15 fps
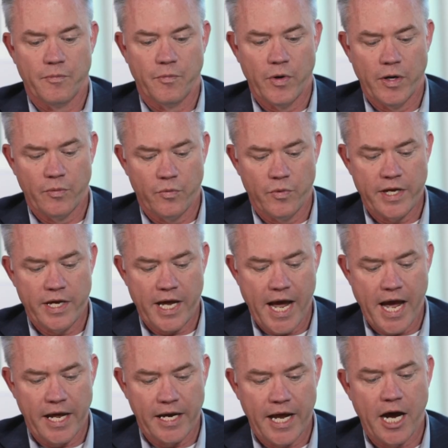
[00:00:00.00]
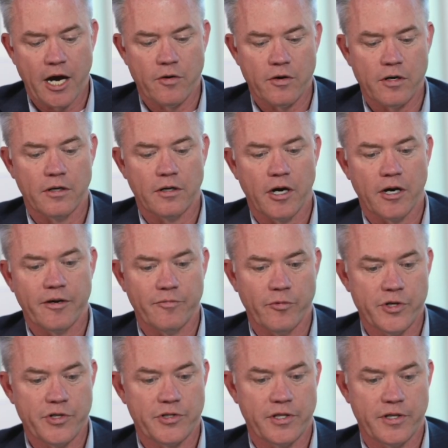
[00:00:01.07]
when we add our
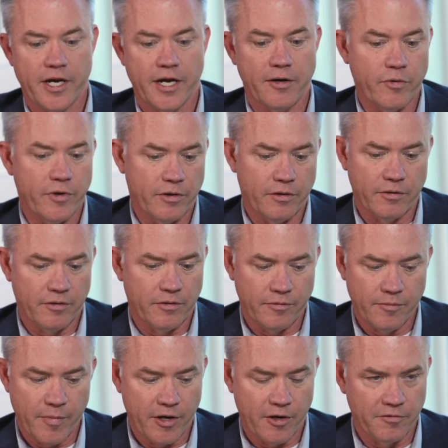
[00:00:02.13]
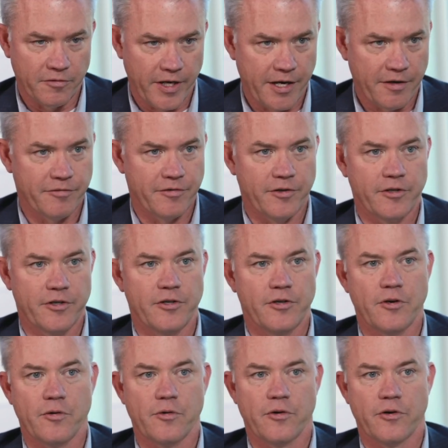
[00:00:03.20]
voice to that, when Mayor of Langford
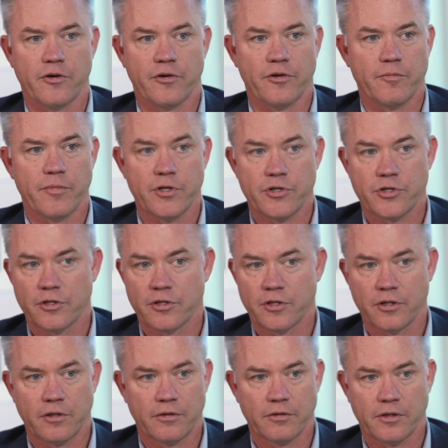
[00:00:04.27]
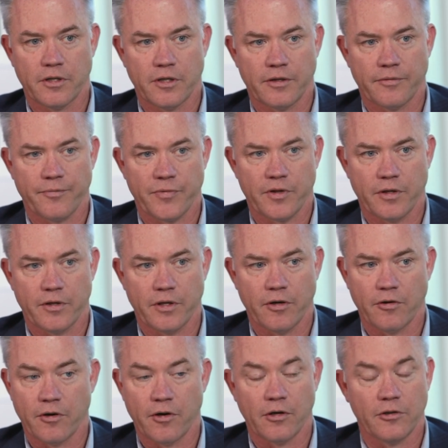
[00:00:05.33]
or the minister
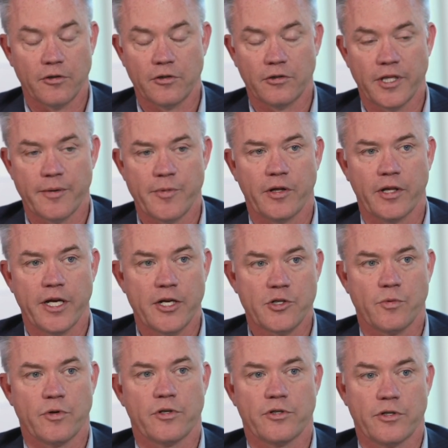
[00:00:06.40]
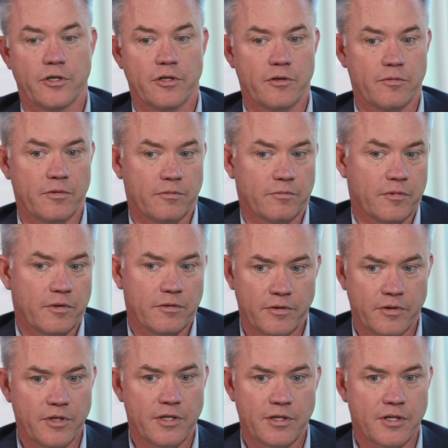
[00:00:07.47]
or our local MLAs want to know, well,
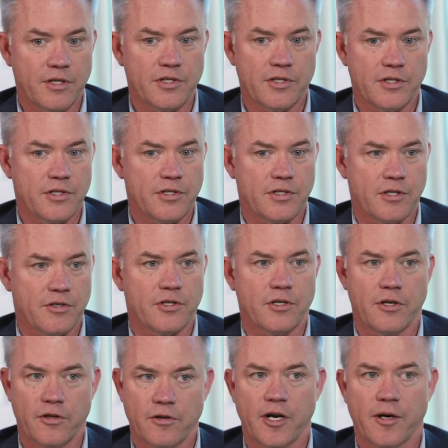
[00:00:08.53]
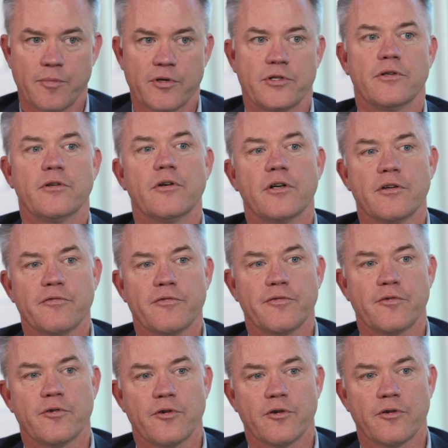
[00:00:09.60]
here's another opportunity
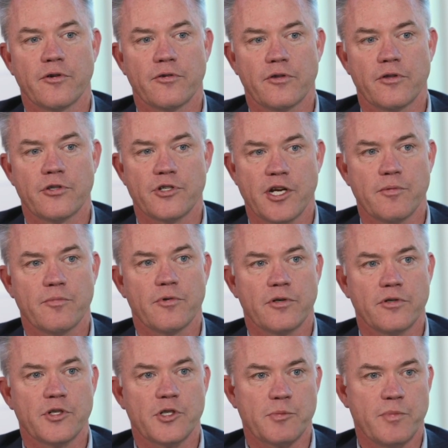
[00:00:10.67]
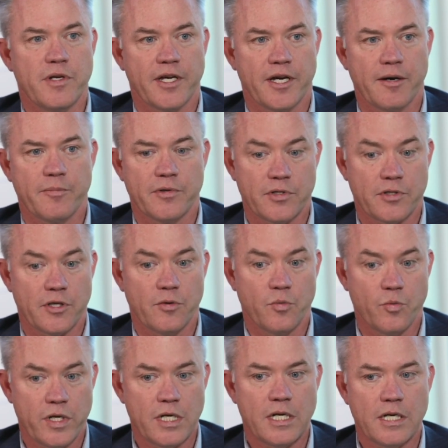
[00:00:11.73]
for the chamber to speak up and say,
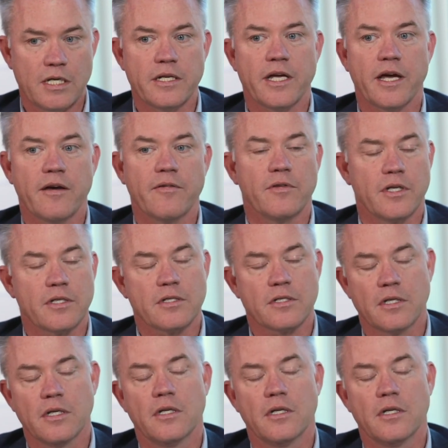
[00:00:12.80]
we need to have this